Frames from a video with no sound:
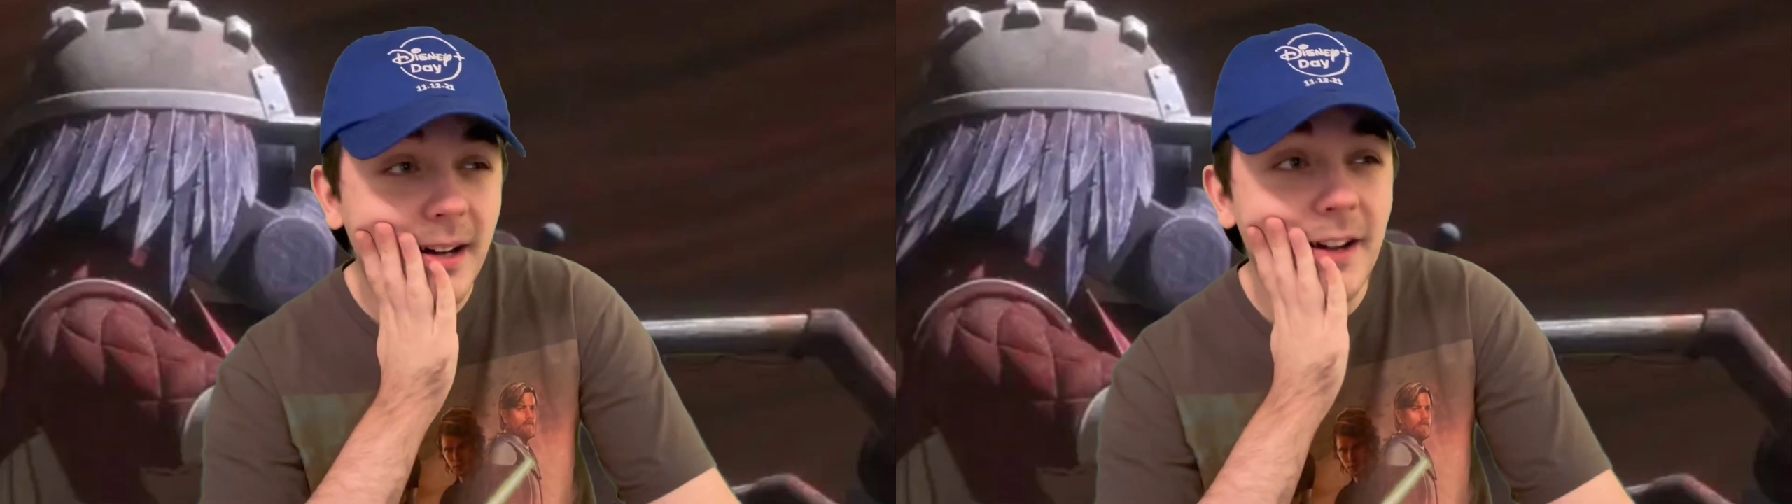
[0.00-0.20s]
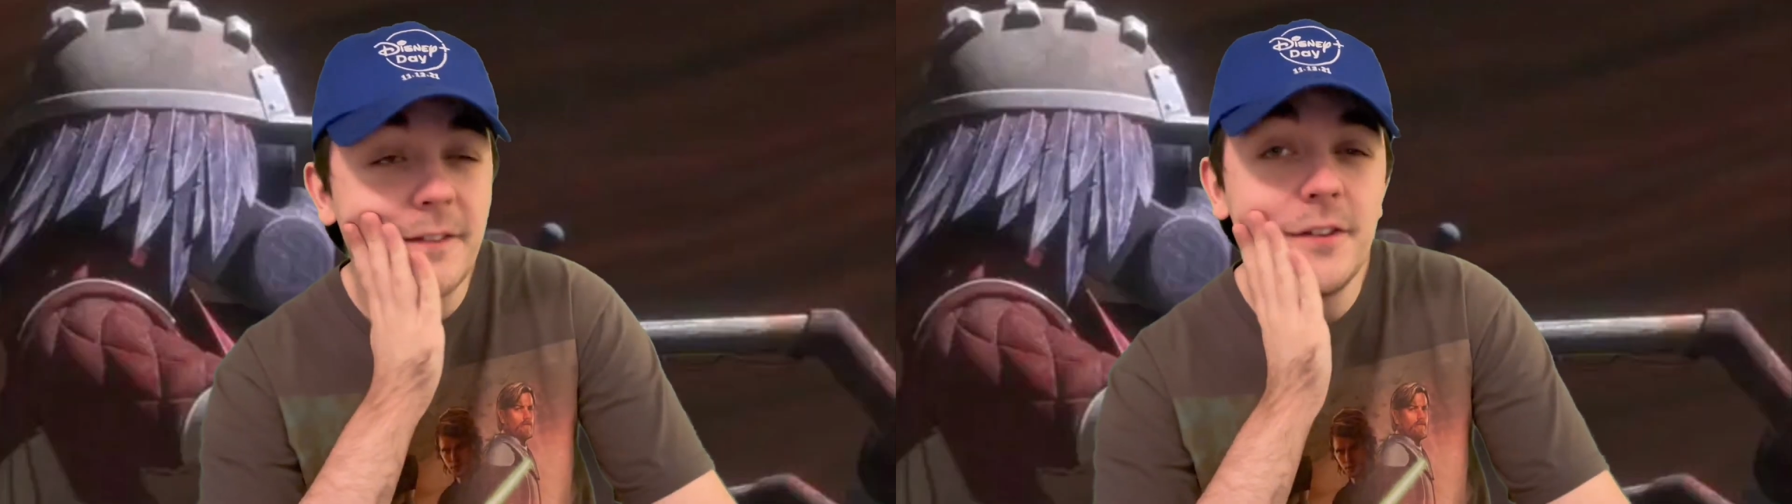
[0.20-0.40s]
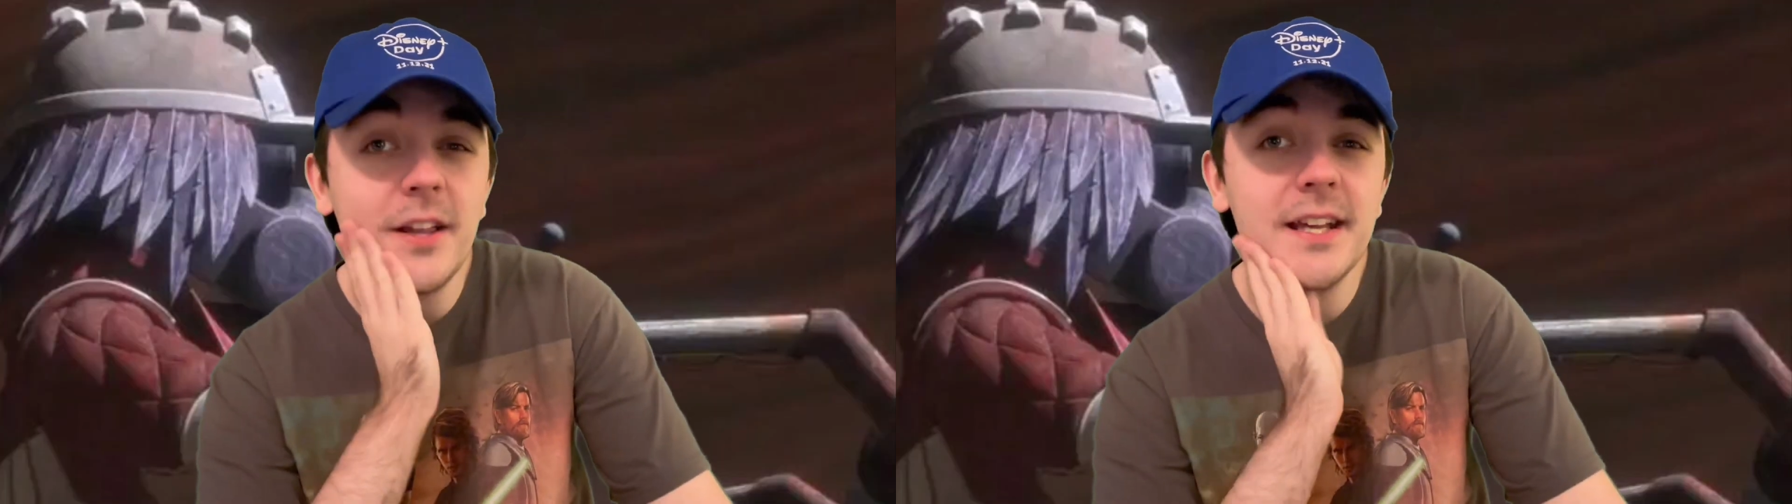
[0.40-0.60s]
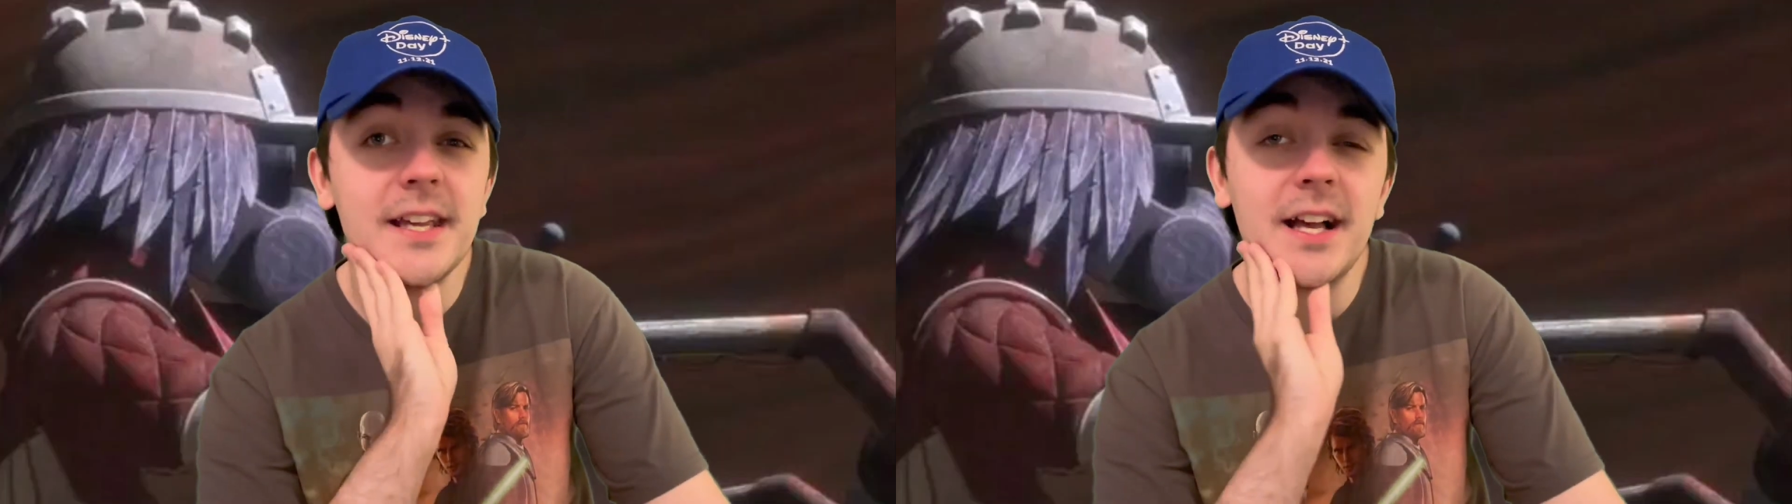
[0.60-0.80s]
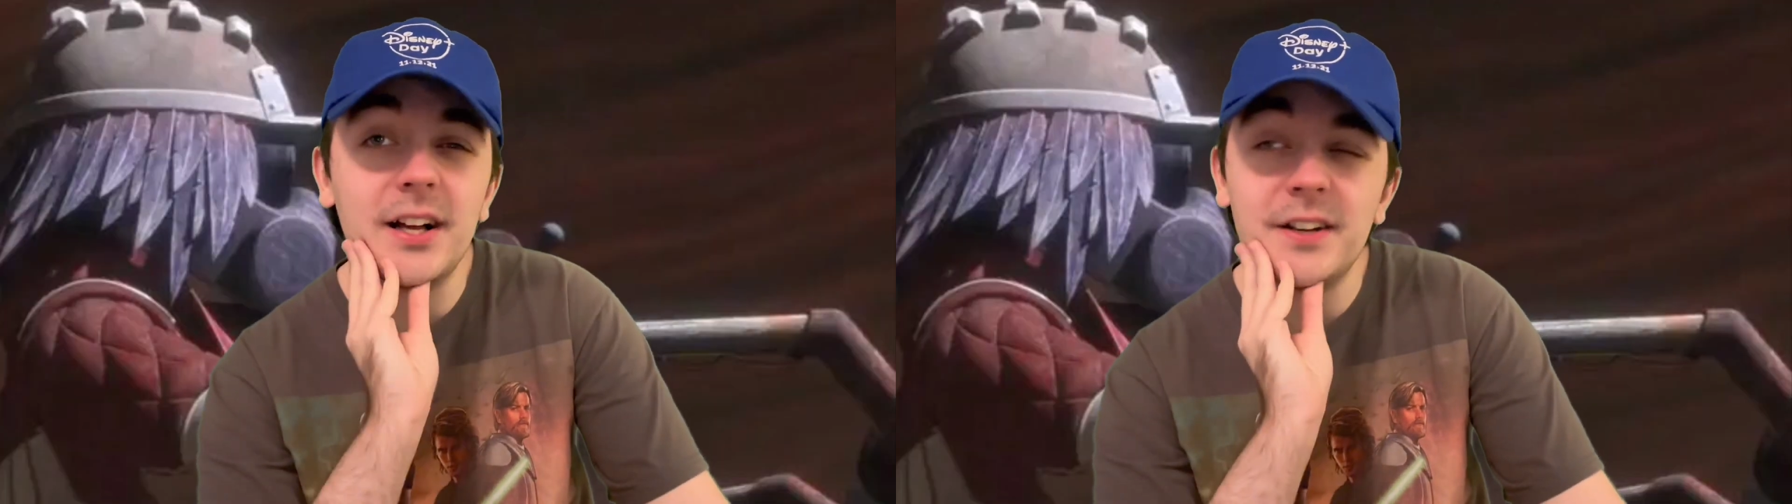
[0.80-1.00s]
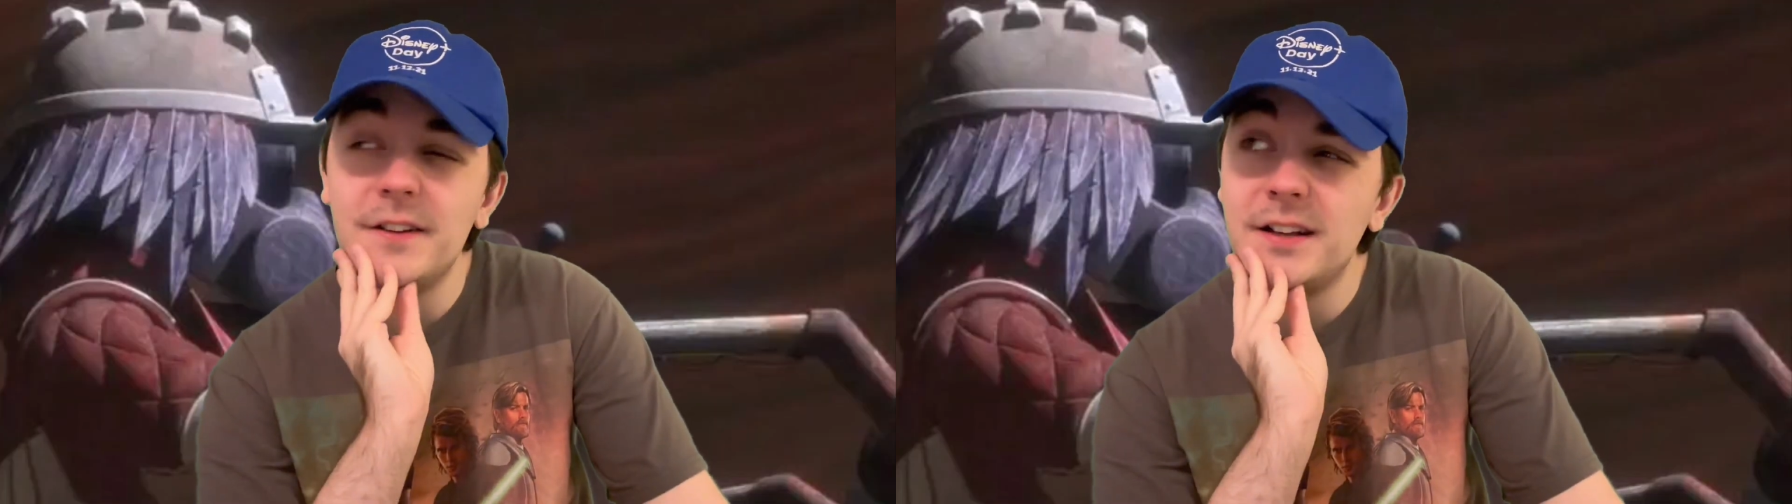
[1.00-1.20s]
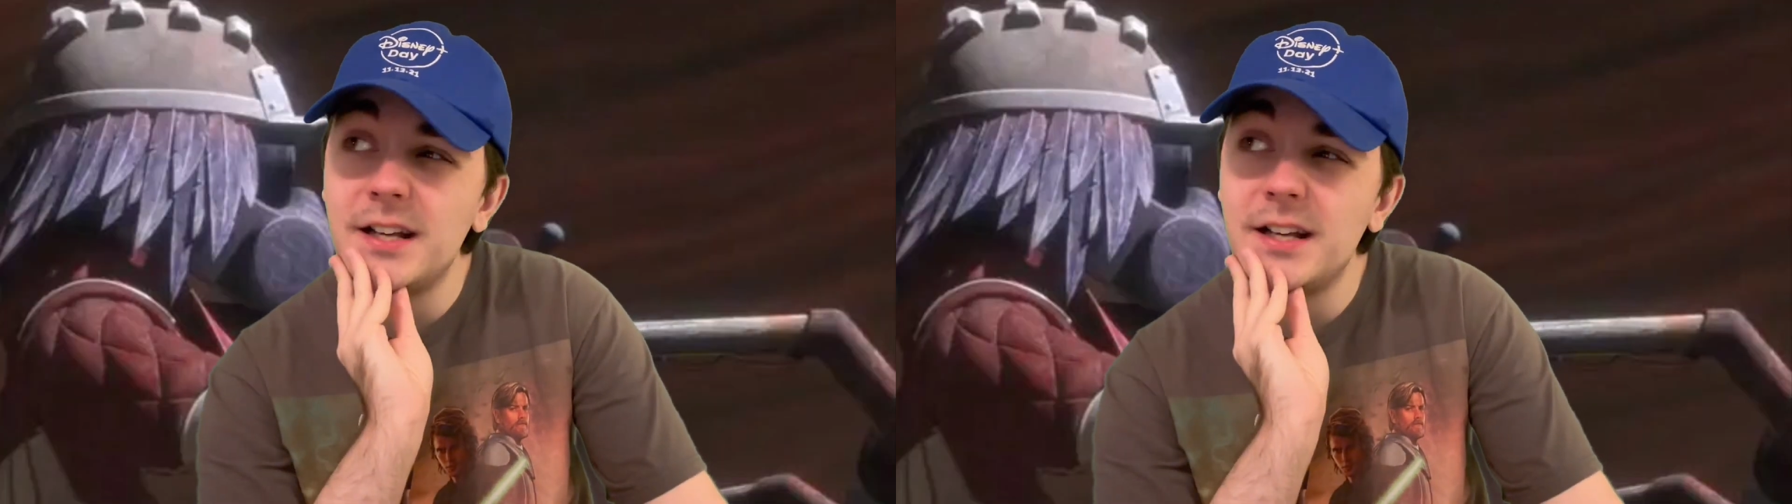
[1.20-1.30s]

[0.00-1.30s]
I feel like, yeah, a, a